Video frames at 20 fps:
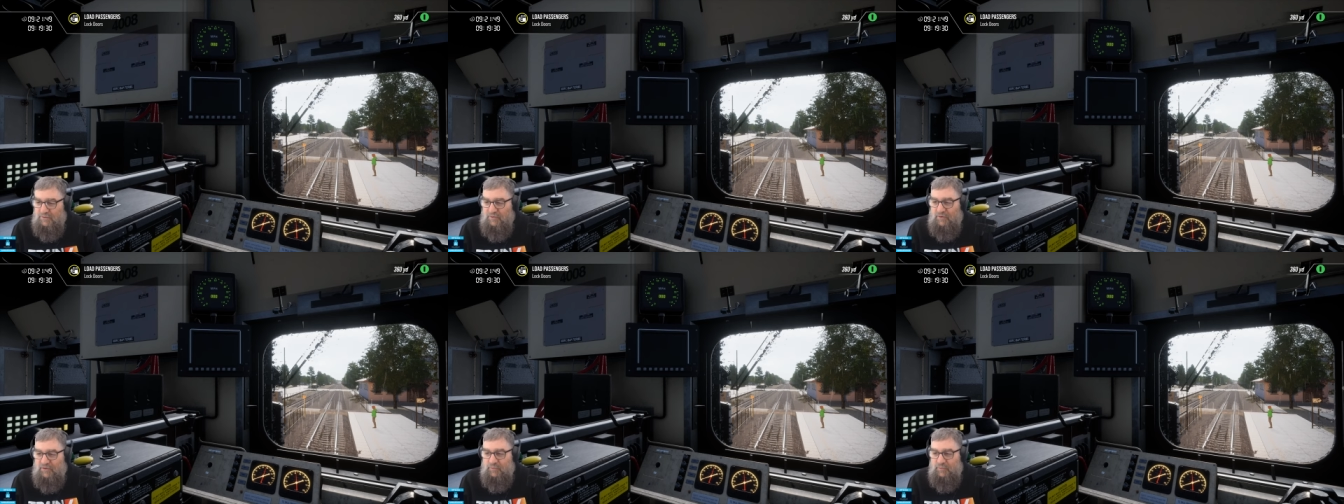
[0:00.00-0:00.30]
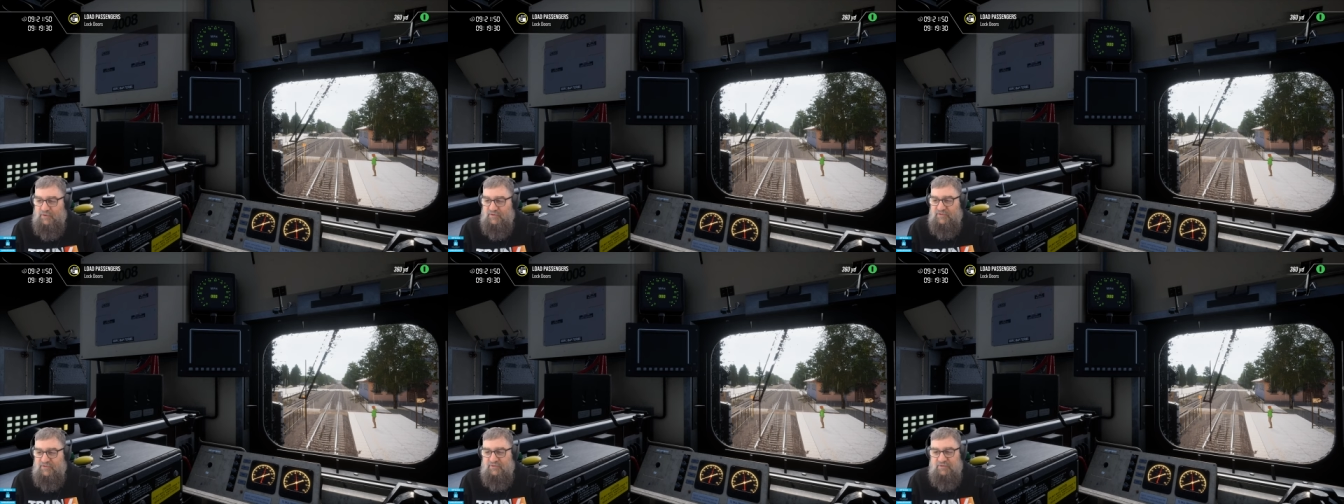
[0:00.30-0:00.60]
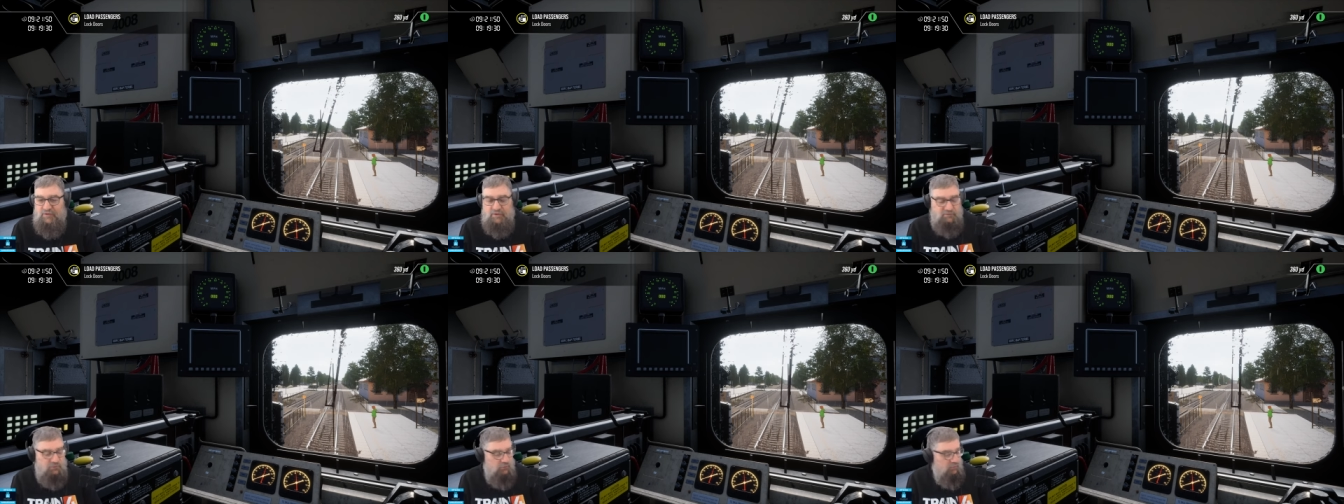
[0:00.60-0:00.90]
I always
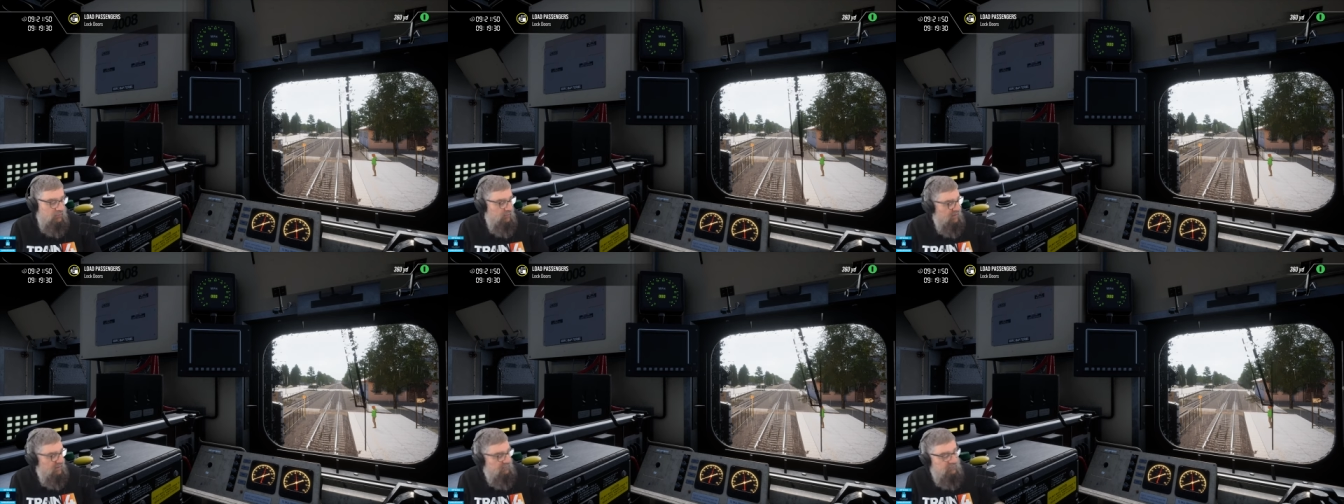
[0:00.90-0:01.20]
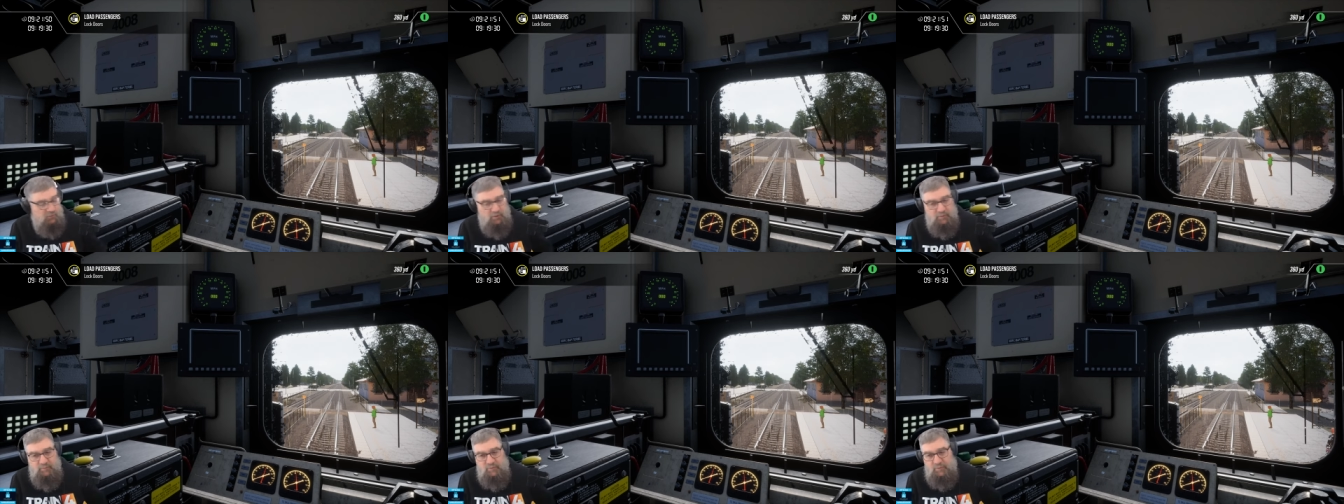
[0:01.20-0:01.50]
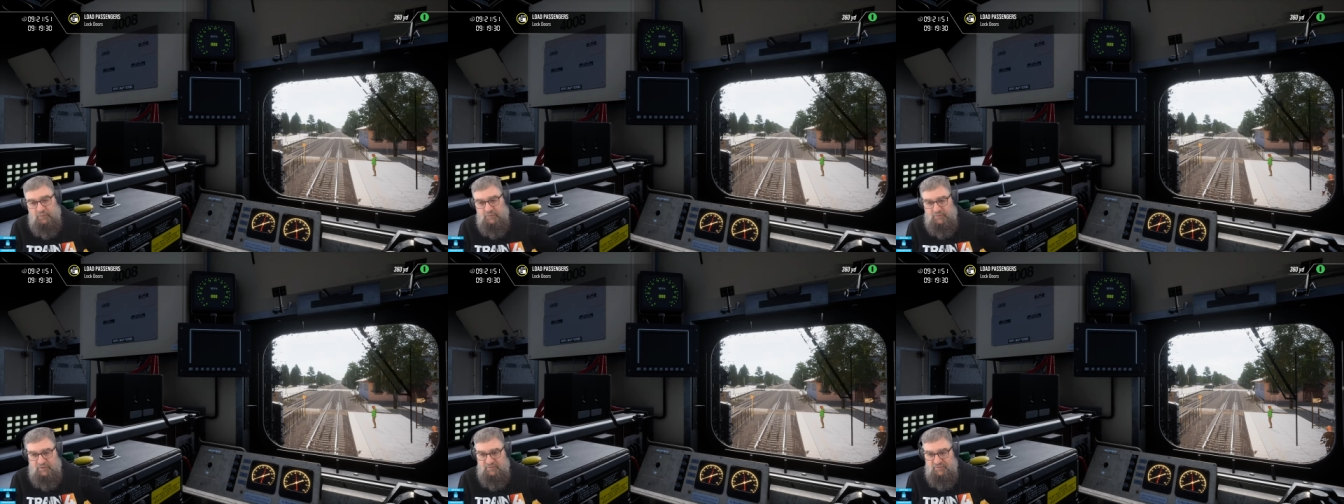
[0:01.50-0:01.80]
just leave the automatic
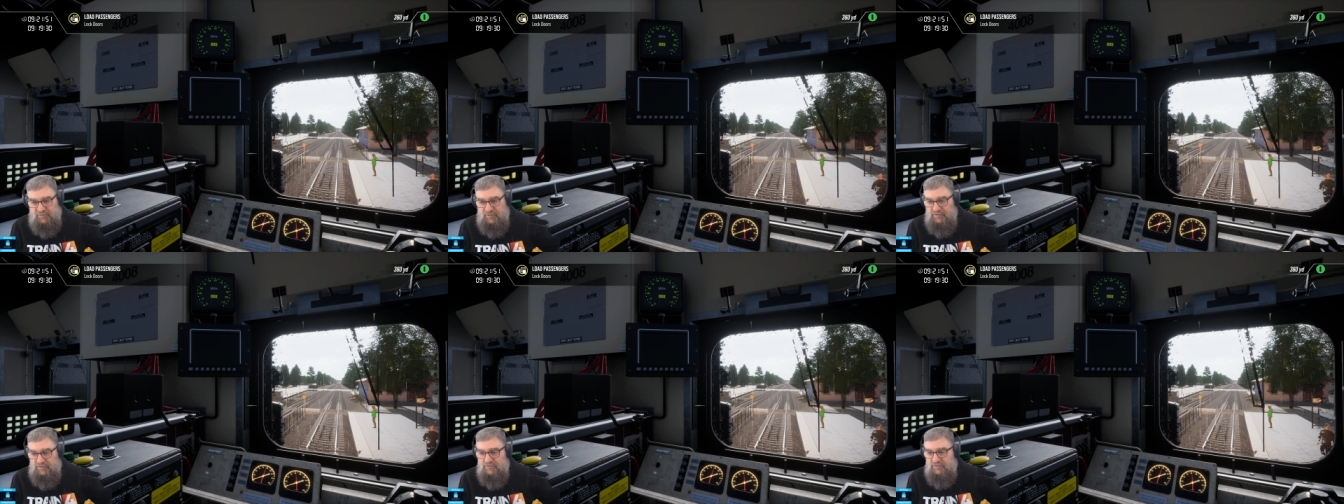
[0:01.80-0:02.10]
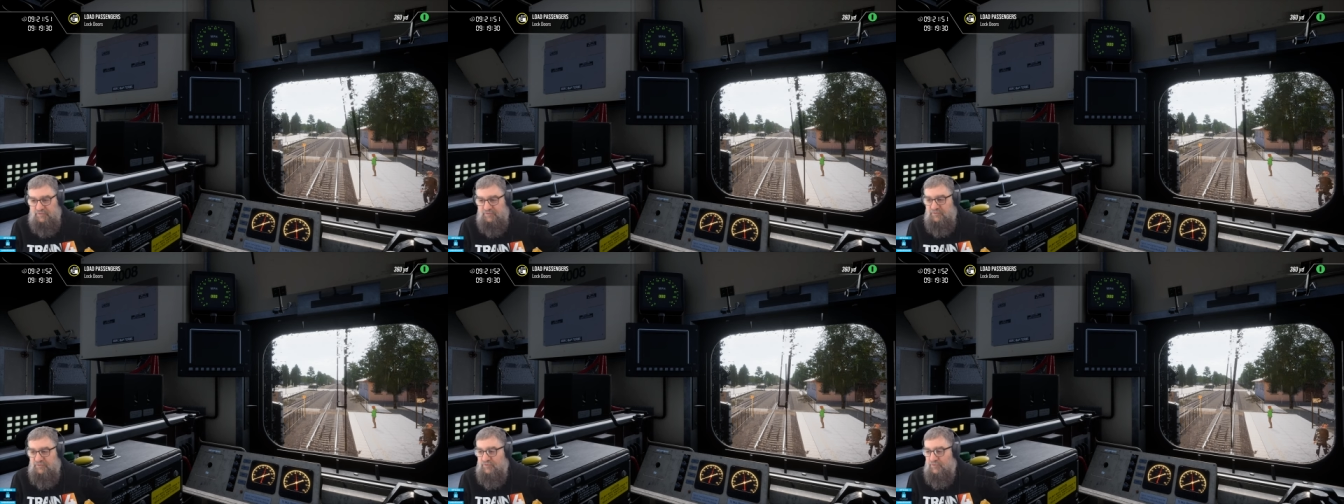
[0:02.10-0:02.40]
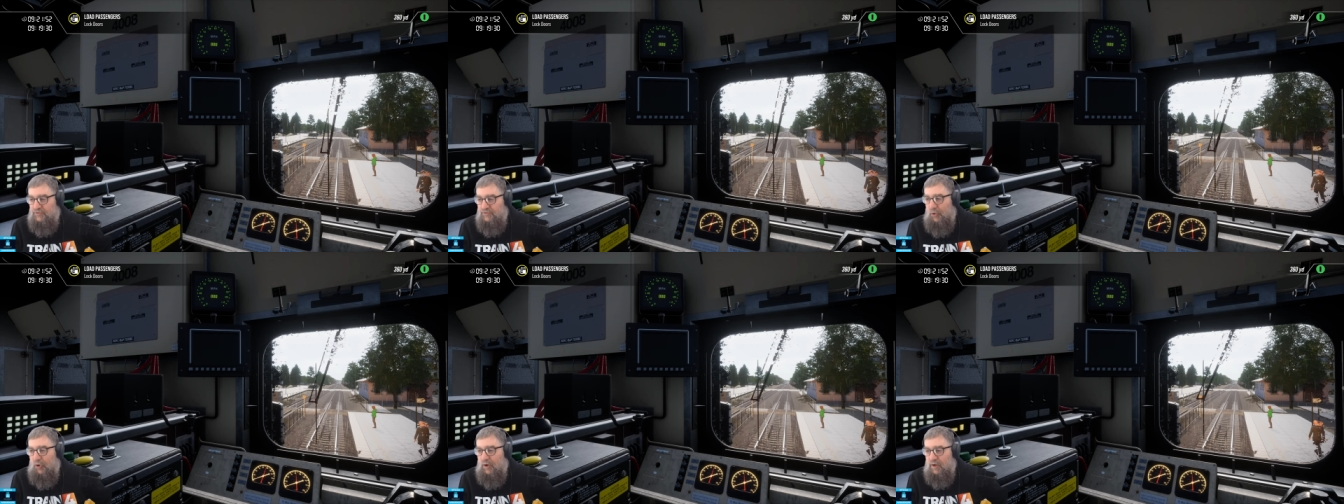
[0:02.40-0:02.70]
firemen on because they just
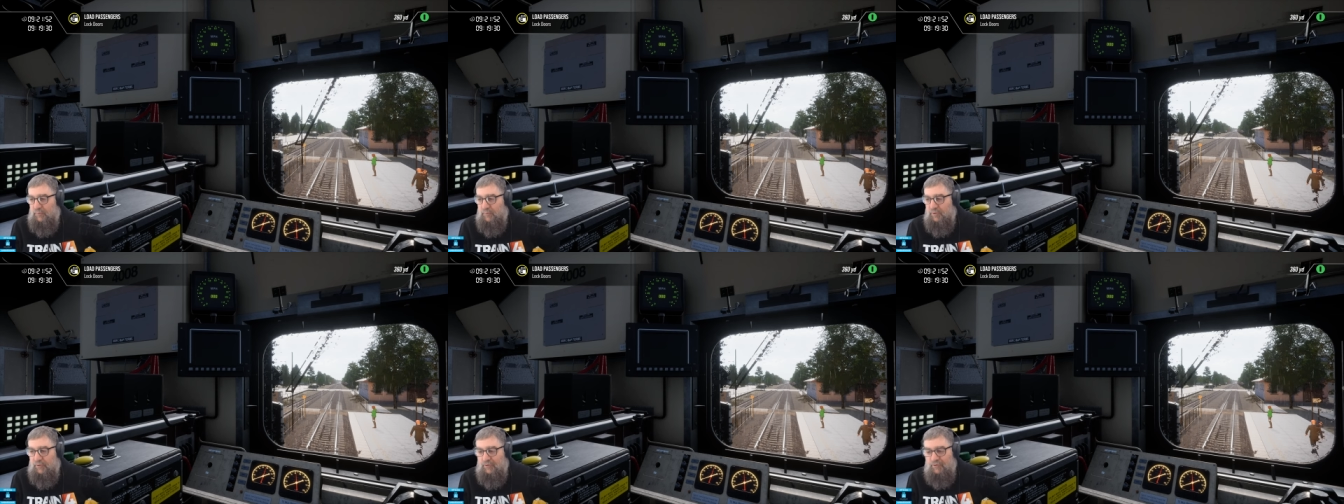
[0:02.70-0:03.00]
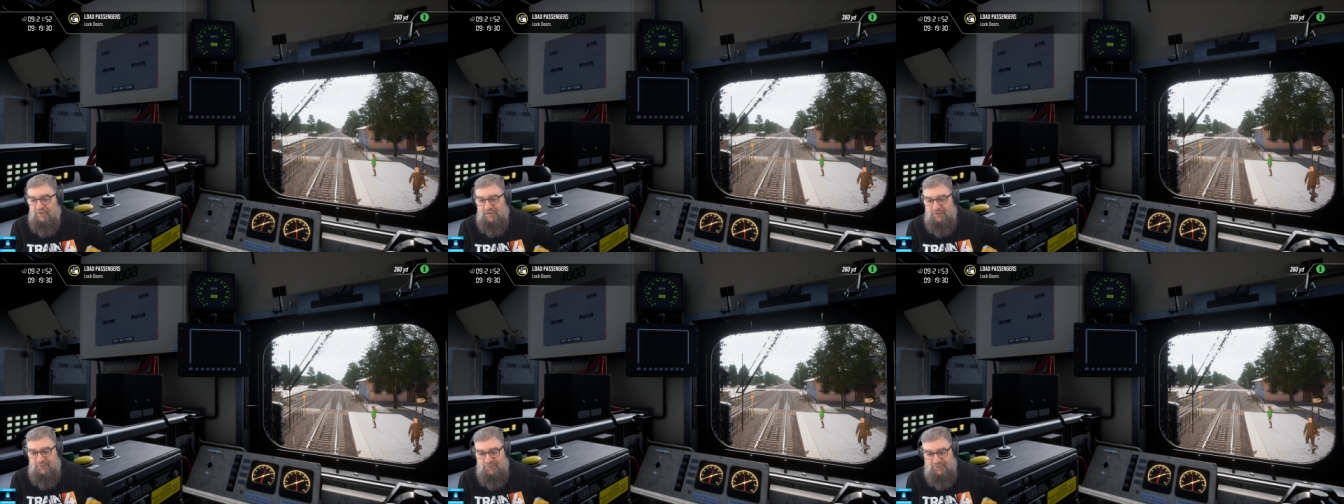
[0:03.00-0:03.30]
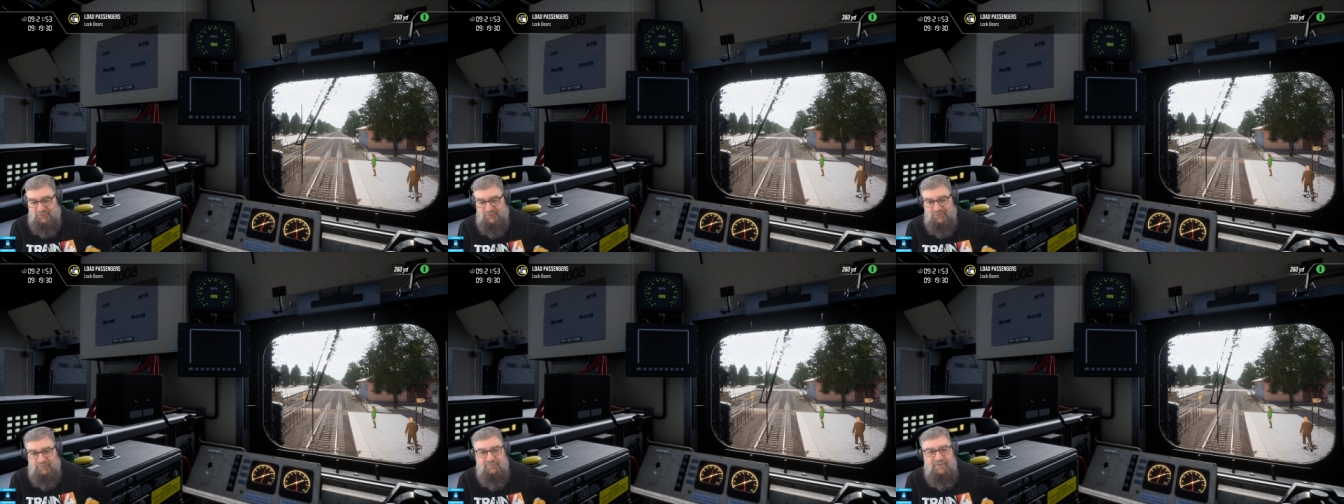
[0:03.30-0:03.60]
die when I
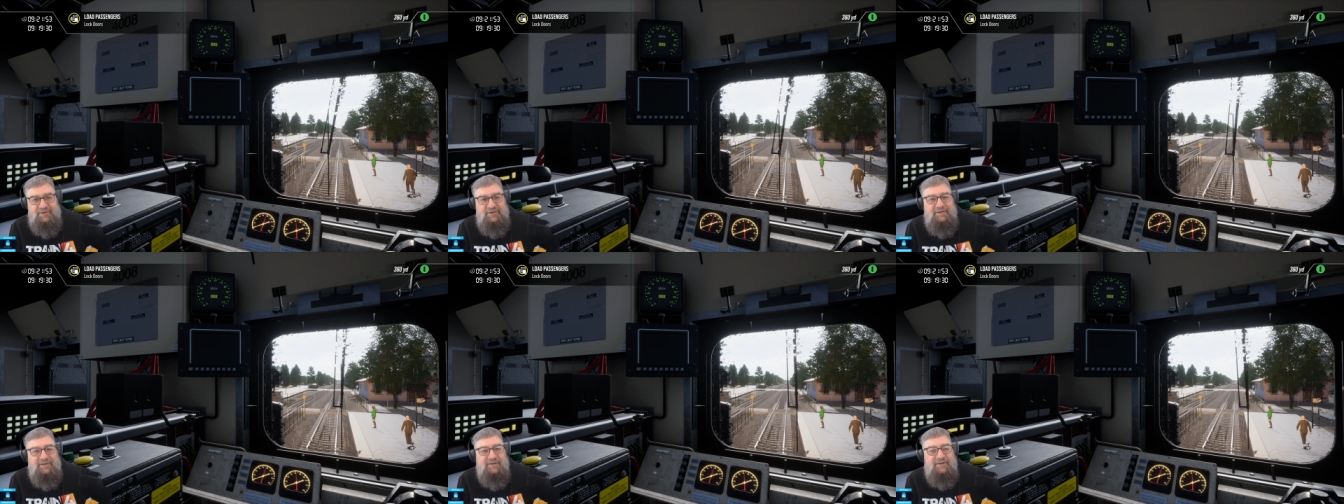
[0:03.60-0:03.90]
use them.